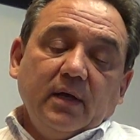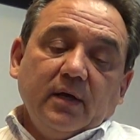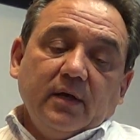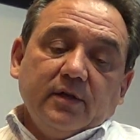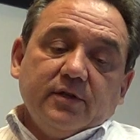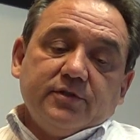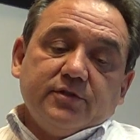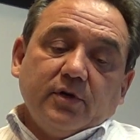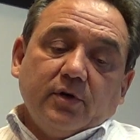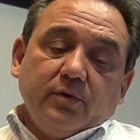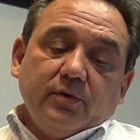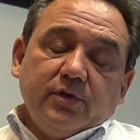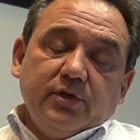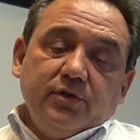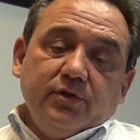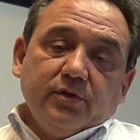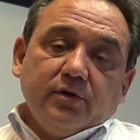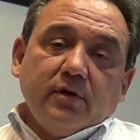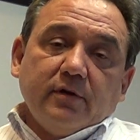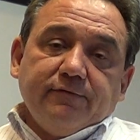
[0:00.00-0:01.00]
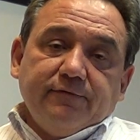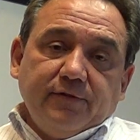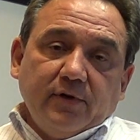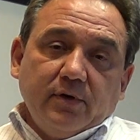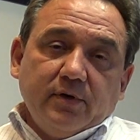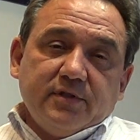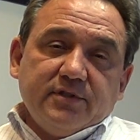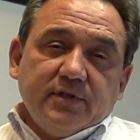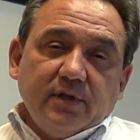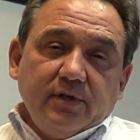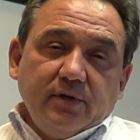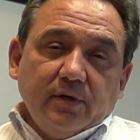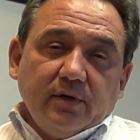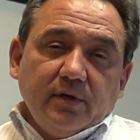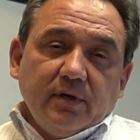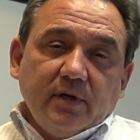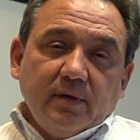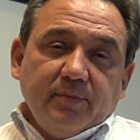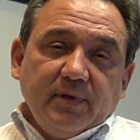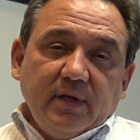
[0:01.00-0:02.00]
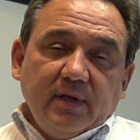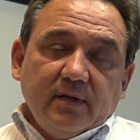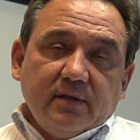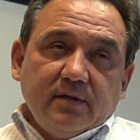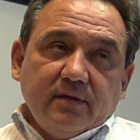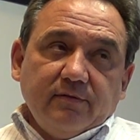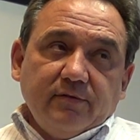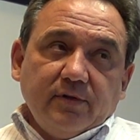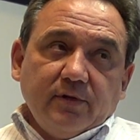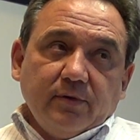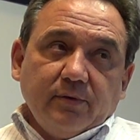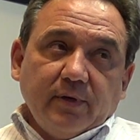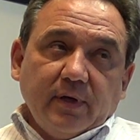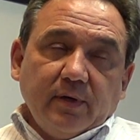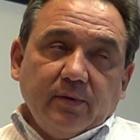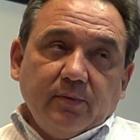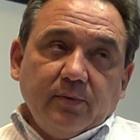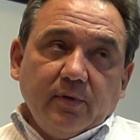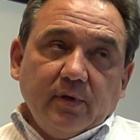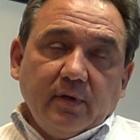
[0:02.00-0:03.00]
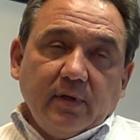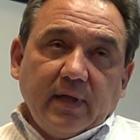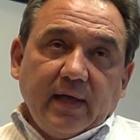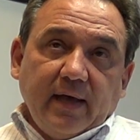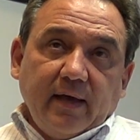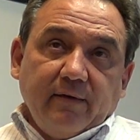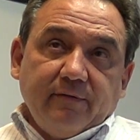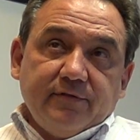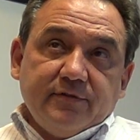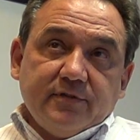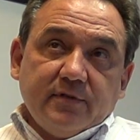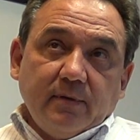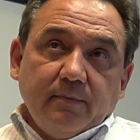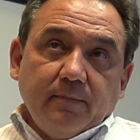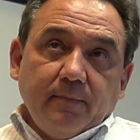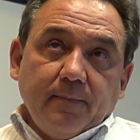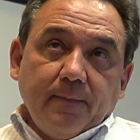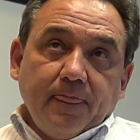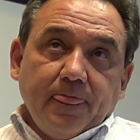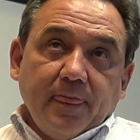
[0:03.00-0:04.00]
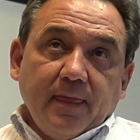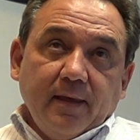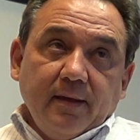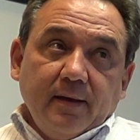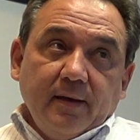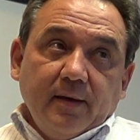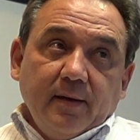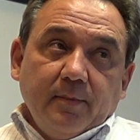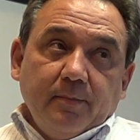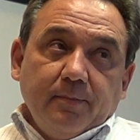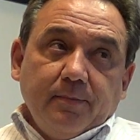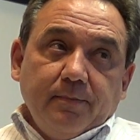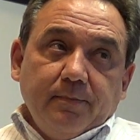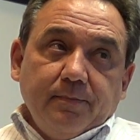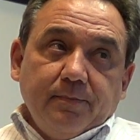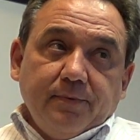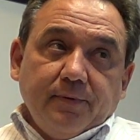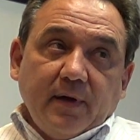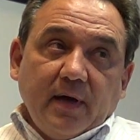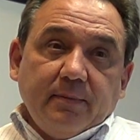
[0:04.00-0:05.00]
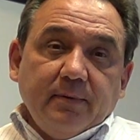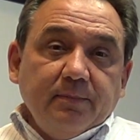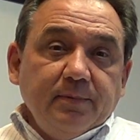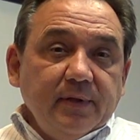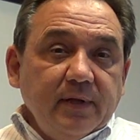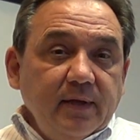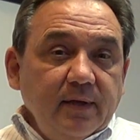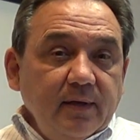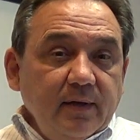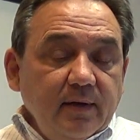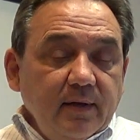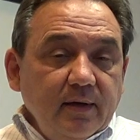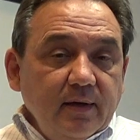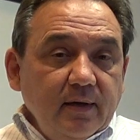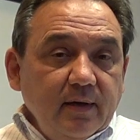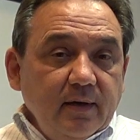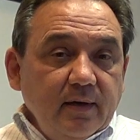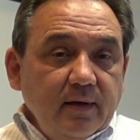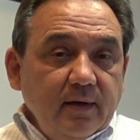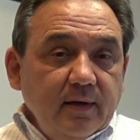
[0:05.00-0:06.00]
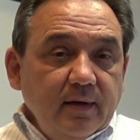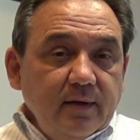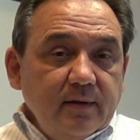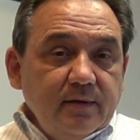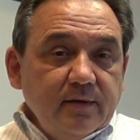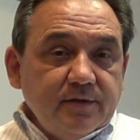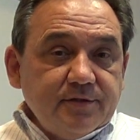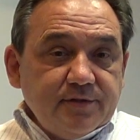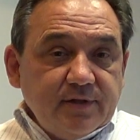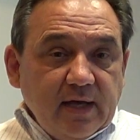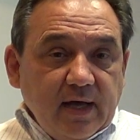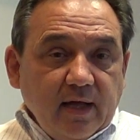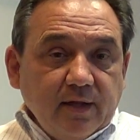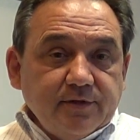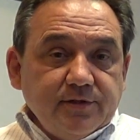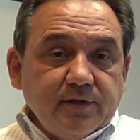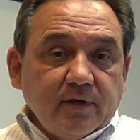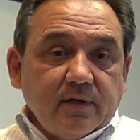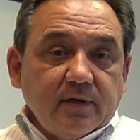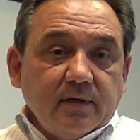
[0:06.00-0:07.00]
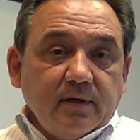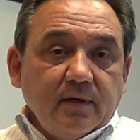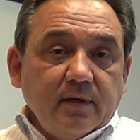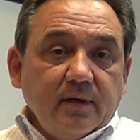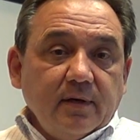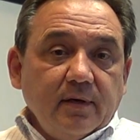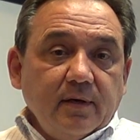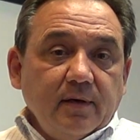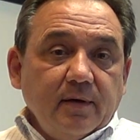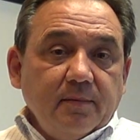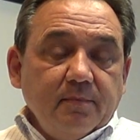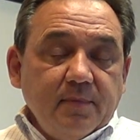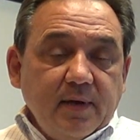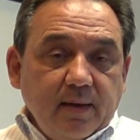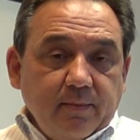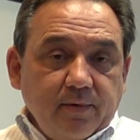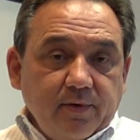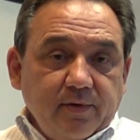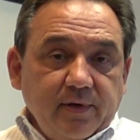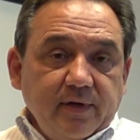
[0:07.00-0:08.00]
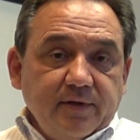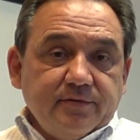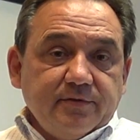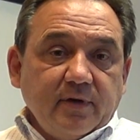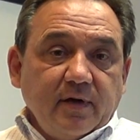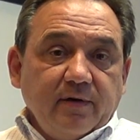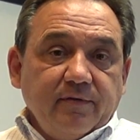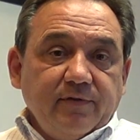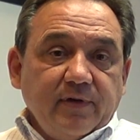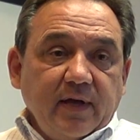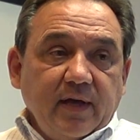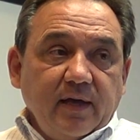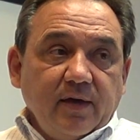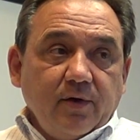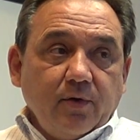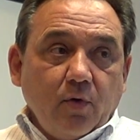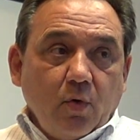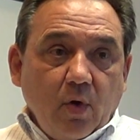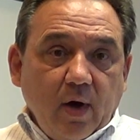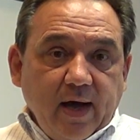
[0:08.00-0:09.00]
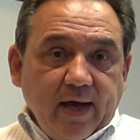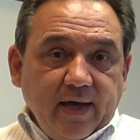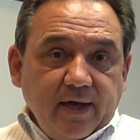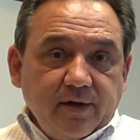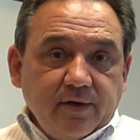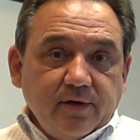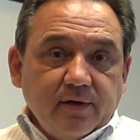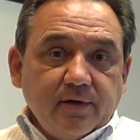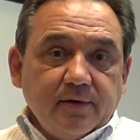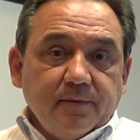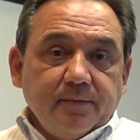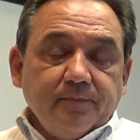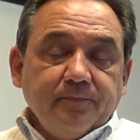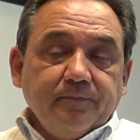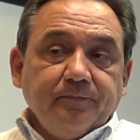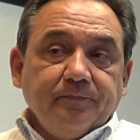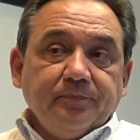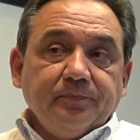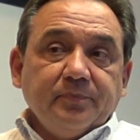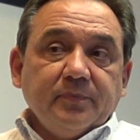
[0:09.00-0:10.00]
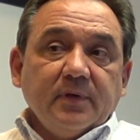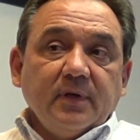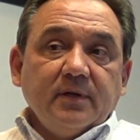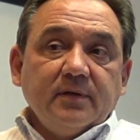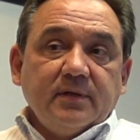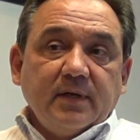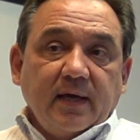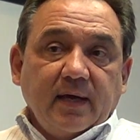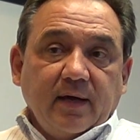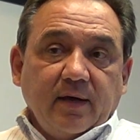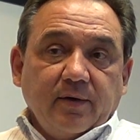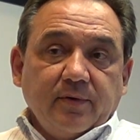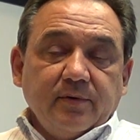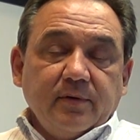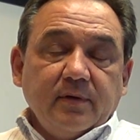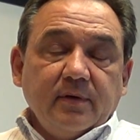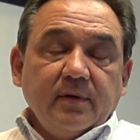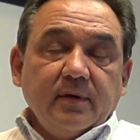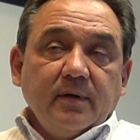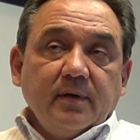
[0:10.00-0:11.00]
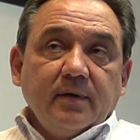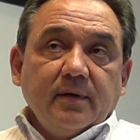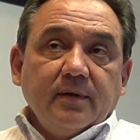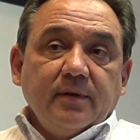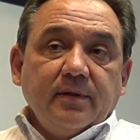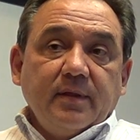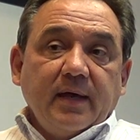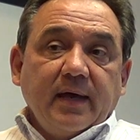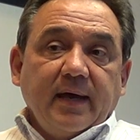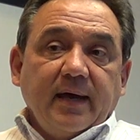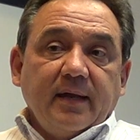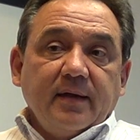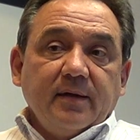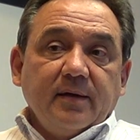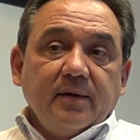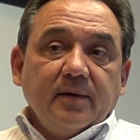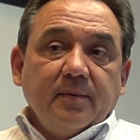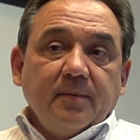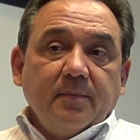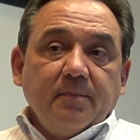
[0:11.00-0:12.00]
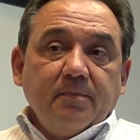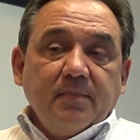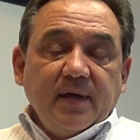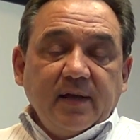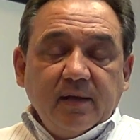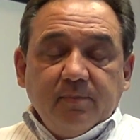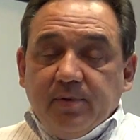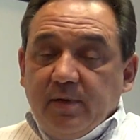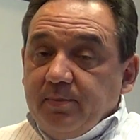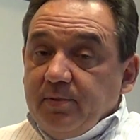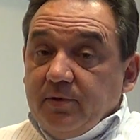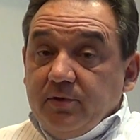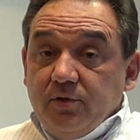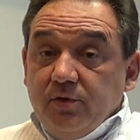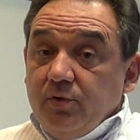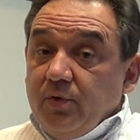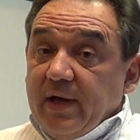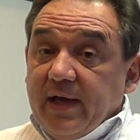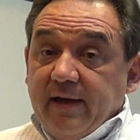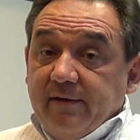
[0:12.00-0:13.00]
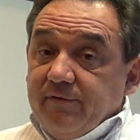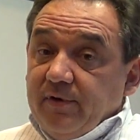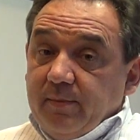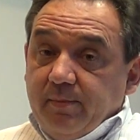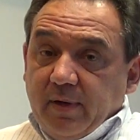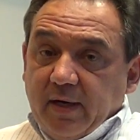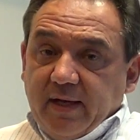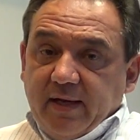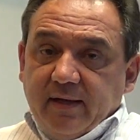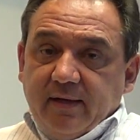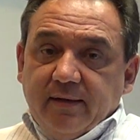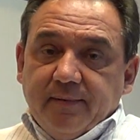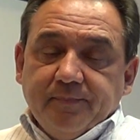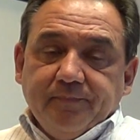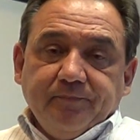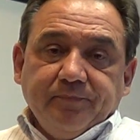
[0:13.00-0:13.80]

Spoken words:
So your folks that you're going to be interviewing will have some probably nostalgic memories of a quieter town that many people knew everybody,